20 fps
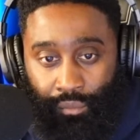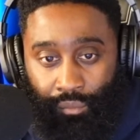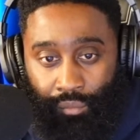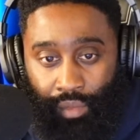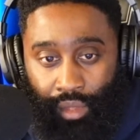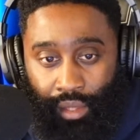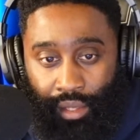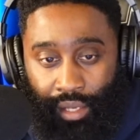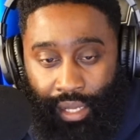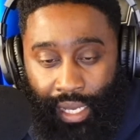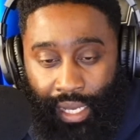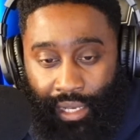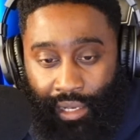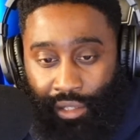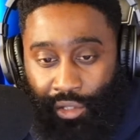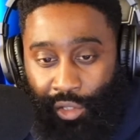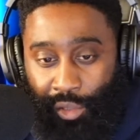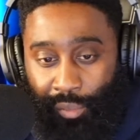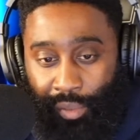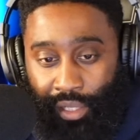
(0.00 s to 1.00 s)
And it had a
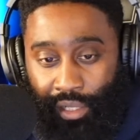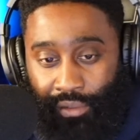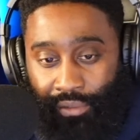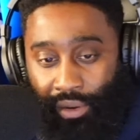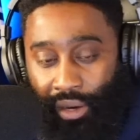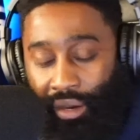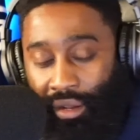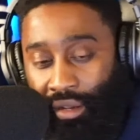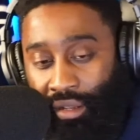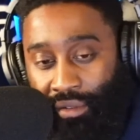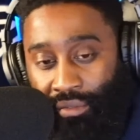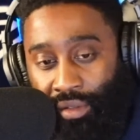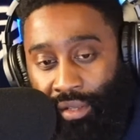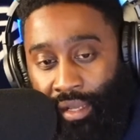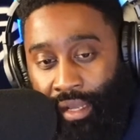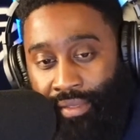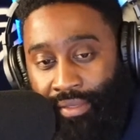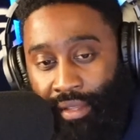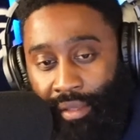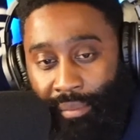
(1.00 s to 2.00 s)
little bit of all of it.
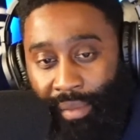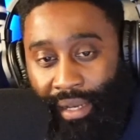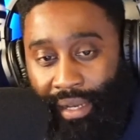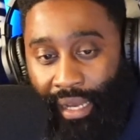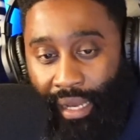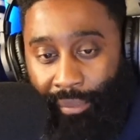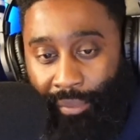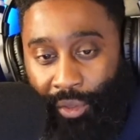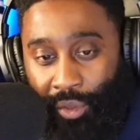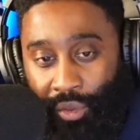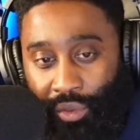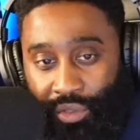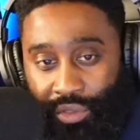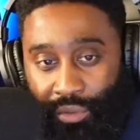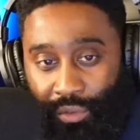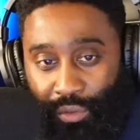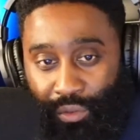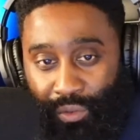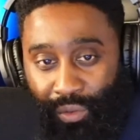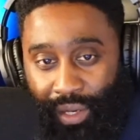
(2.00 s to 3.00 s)
I think my guy been doing
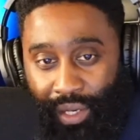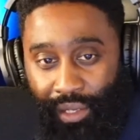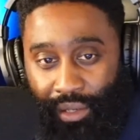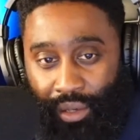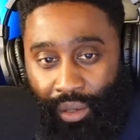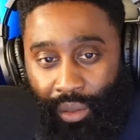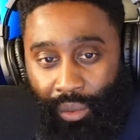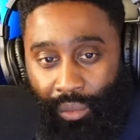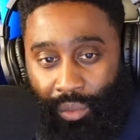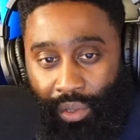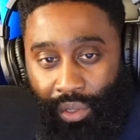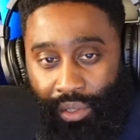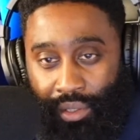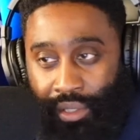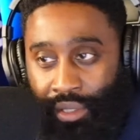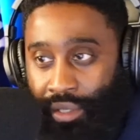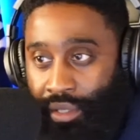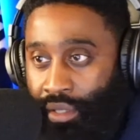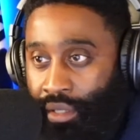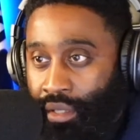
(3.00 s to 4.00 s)
some great homework
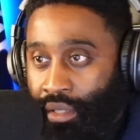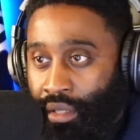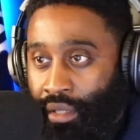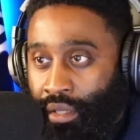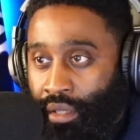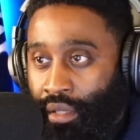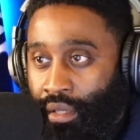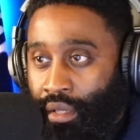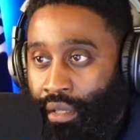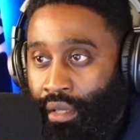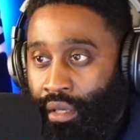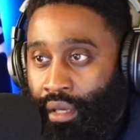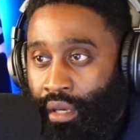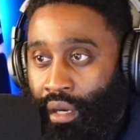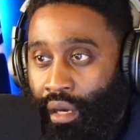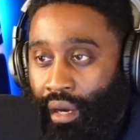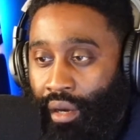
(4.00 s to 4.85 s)
all